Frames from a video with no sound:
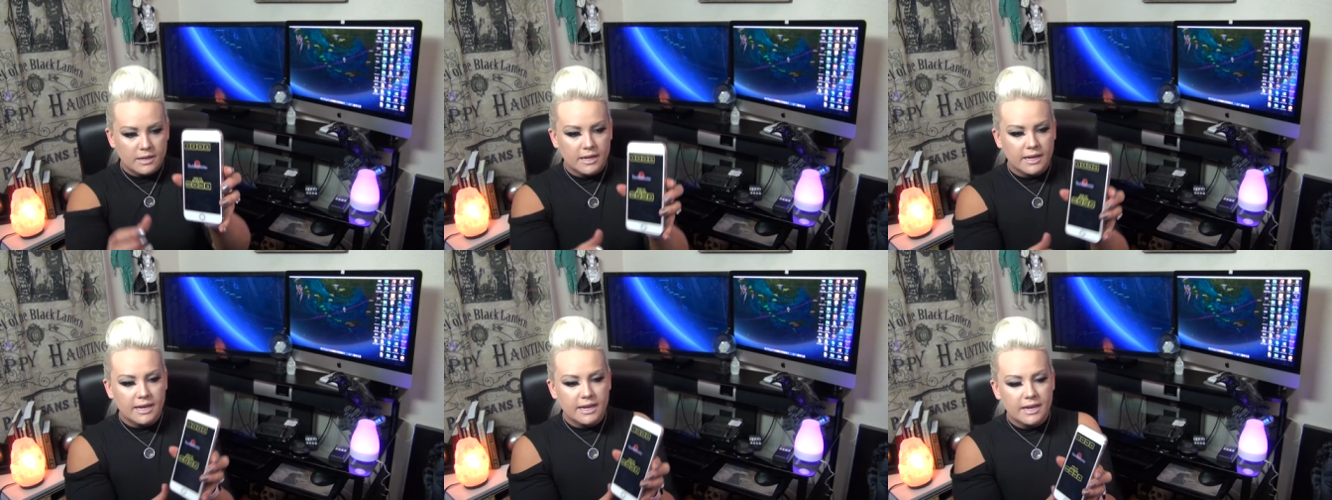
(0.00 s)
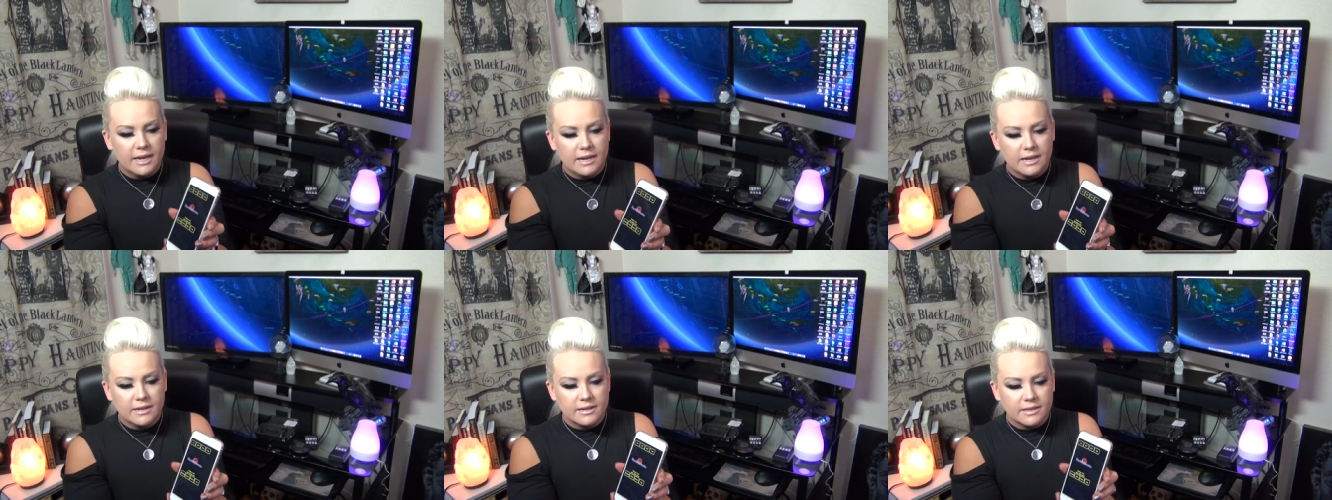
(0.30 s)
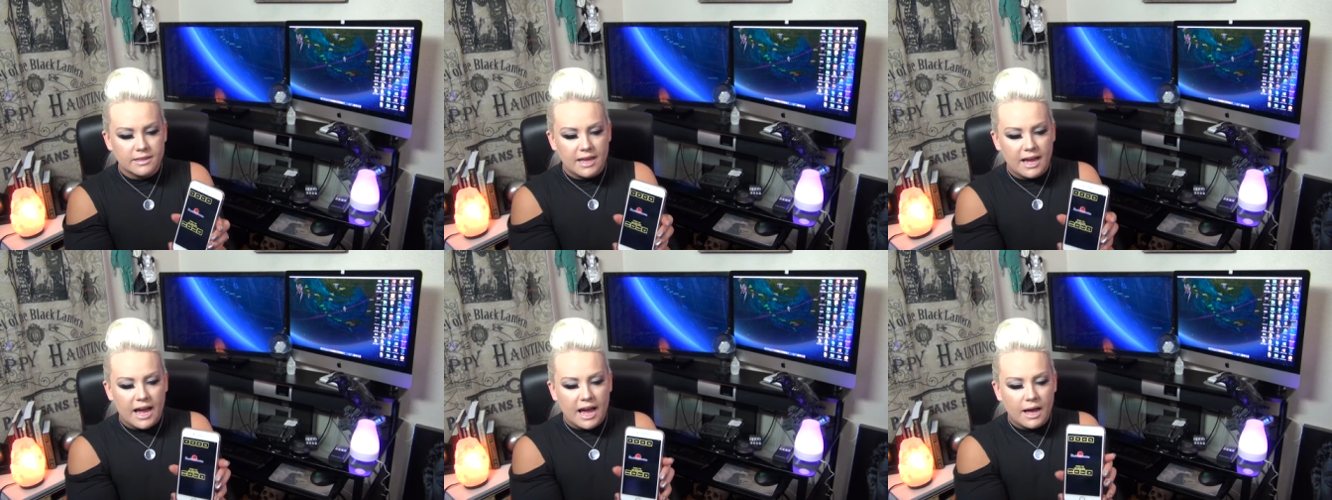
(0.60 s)
And
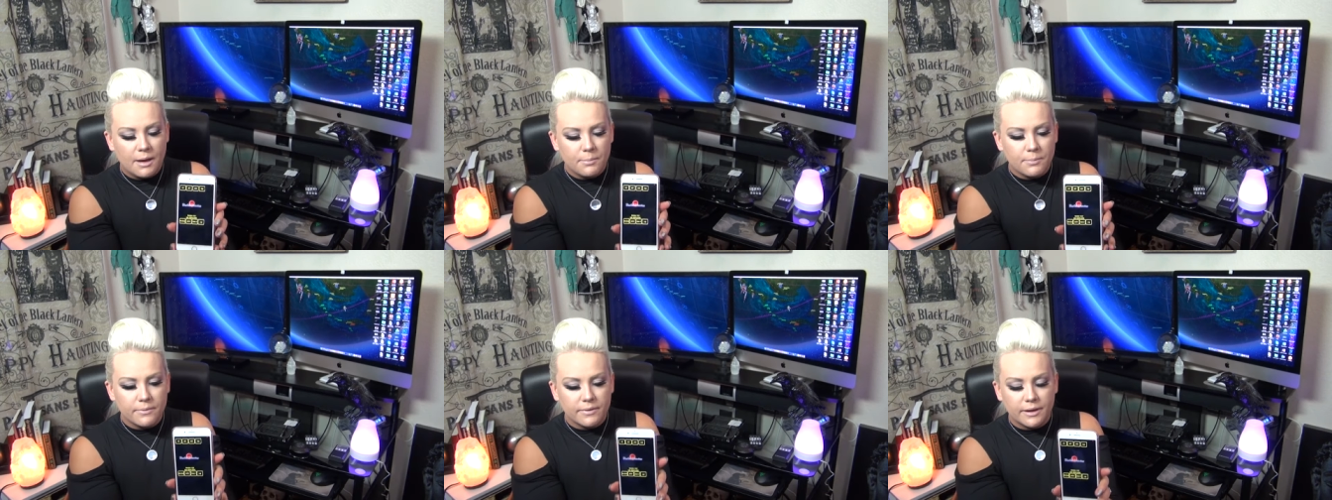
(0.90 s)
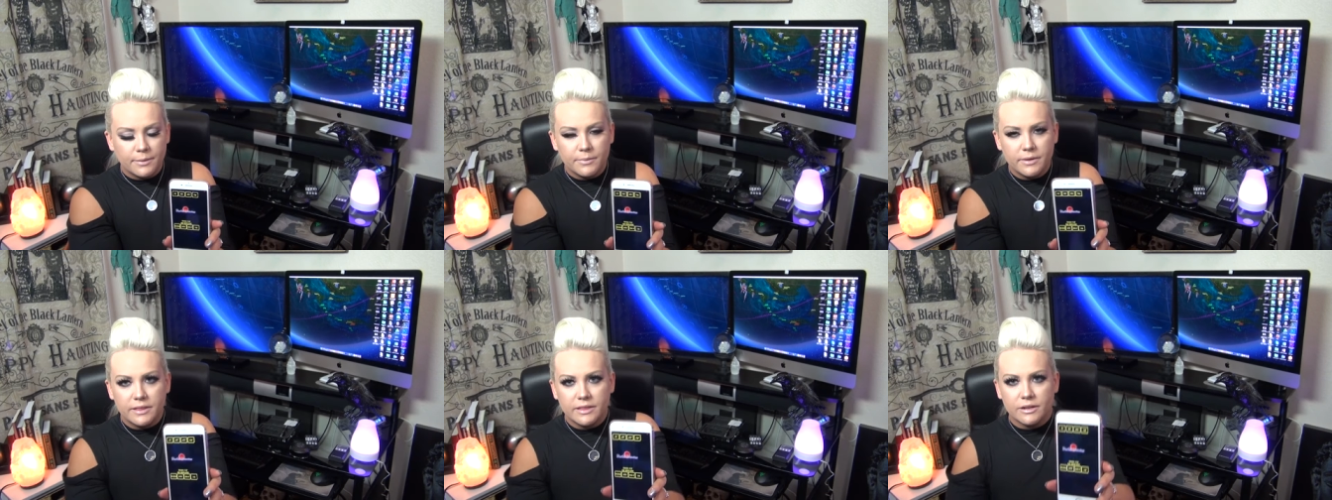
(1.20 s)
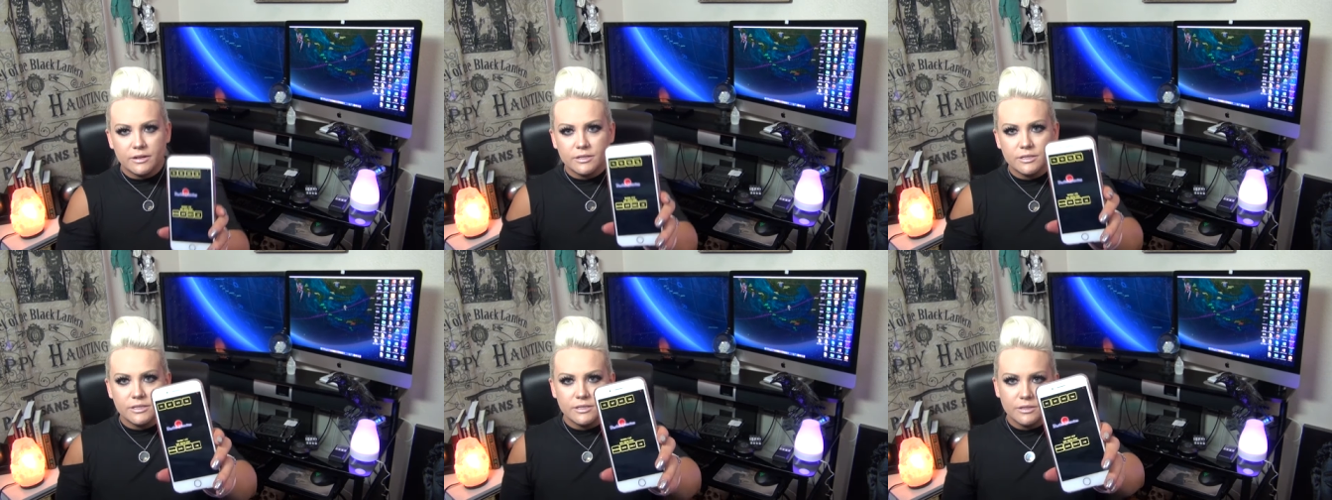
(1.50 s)
the app, I mean,
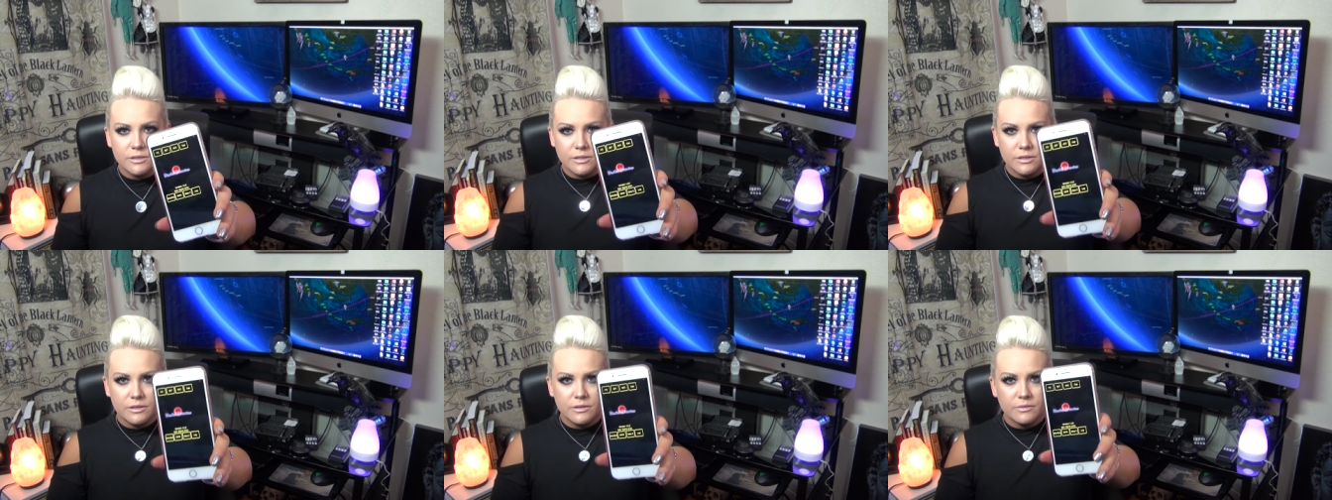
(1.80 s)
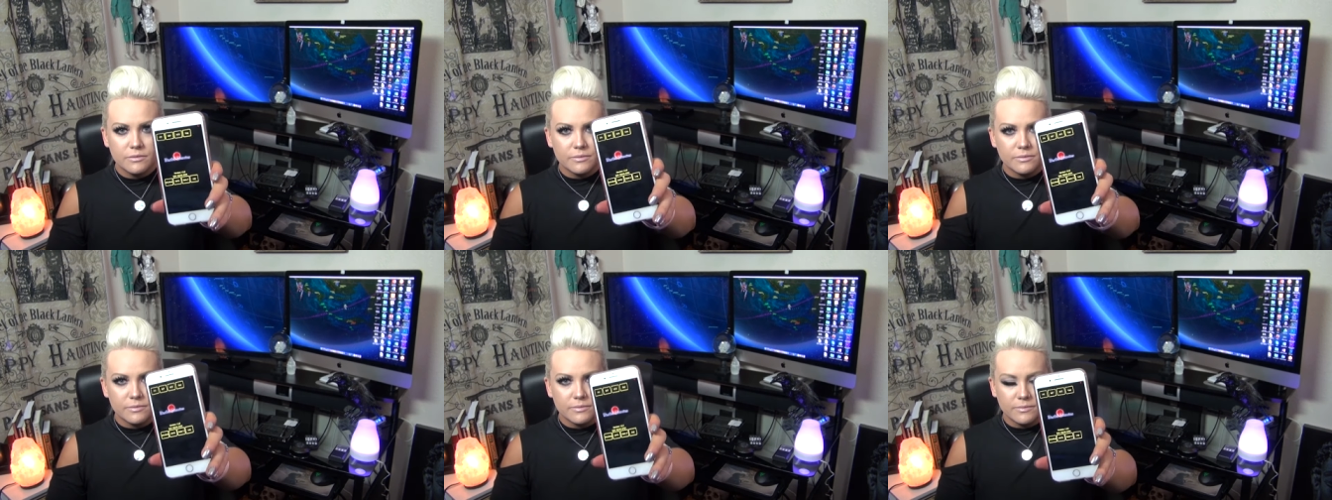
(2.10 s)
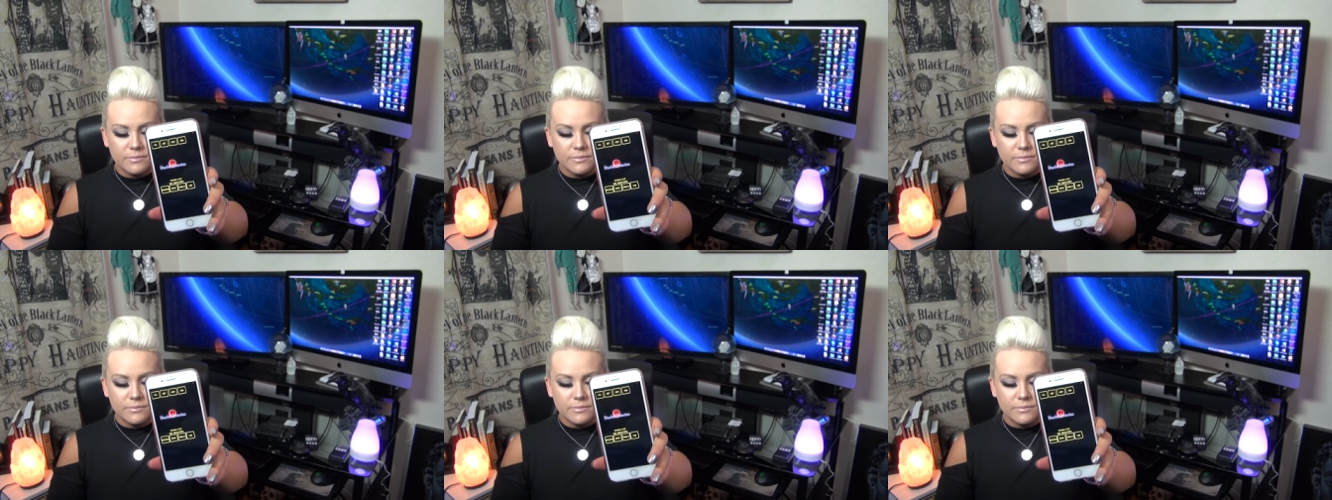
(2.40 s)
they're still